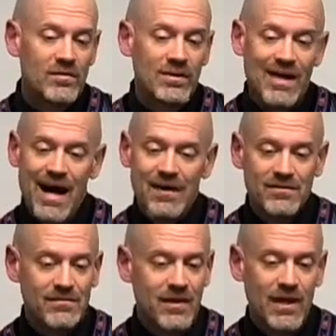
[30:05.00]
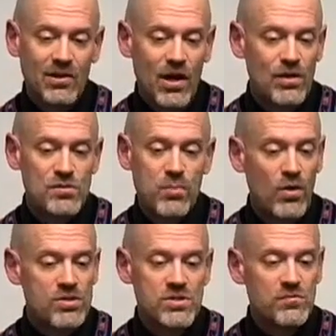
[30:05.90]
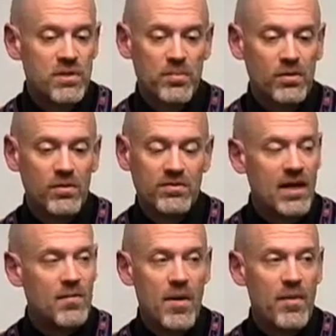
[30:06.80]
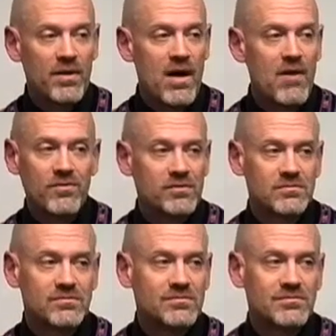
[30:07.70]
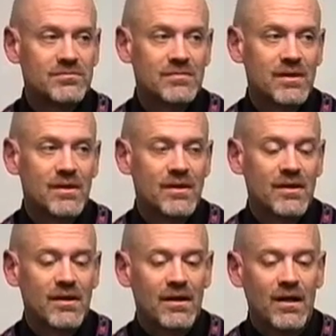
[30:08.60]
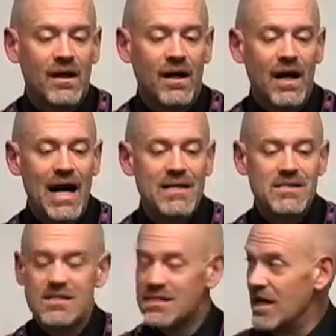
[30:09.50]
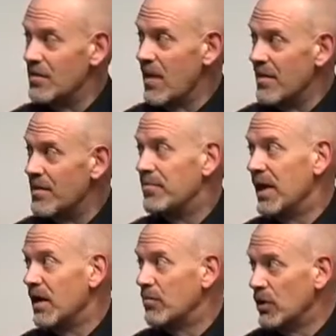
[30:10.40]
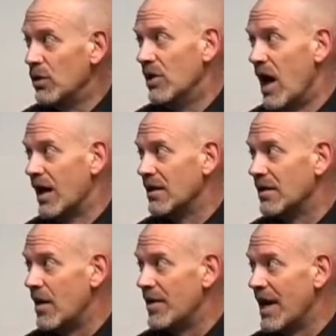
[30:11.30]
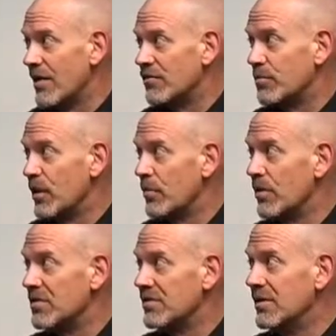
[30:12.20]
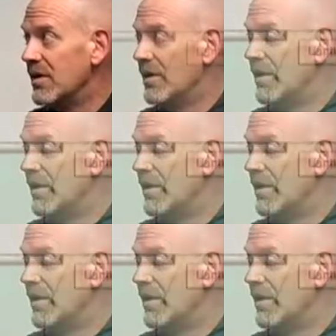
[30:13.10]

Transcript: not a large portion of people take him up on the offer. Uh, as is seen by the big blue line coming out of spirit prison